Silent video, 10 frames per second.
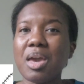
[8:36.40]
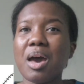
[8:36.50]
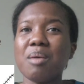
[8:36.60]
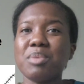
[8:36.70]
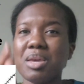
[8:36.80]

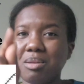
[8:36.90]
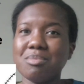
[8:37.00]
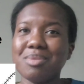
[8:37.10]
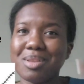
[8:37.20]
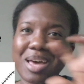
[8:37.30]
um,
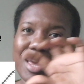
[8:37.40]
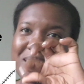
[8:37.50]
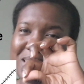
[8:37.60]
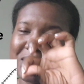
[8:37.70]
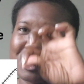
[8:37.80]
in
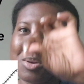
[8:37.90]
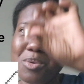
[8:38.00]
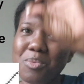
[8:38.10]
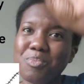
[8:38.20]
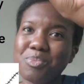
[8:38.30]
line and then
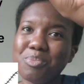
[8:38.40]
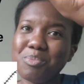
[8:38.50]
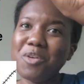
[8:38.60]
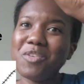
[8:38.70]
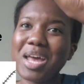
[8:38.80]
you
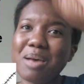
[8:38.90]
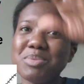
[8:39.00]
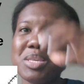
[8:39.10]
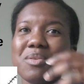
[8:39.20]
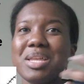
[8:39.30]
move it
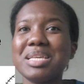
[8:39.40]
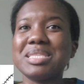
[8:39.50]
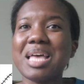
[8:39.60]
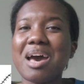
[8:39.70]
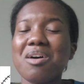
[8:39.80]
up so it
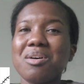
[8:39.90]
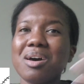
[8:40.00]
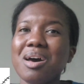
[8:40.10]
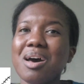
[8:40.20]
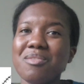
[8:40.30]
is now
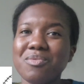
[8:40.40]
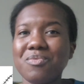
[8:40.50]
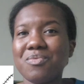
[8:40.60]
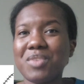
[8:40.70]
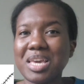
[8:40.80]
a
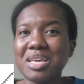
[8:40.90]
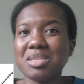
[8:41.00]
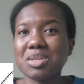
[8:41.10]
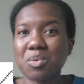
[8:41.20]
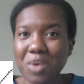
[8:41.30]

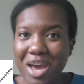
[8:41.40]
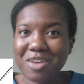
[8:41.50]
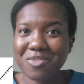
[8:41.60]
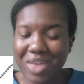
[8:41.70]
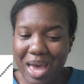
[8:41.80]
V to
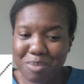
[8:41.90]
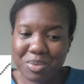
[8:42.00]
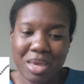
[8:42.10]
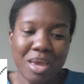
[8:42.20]
Y flap.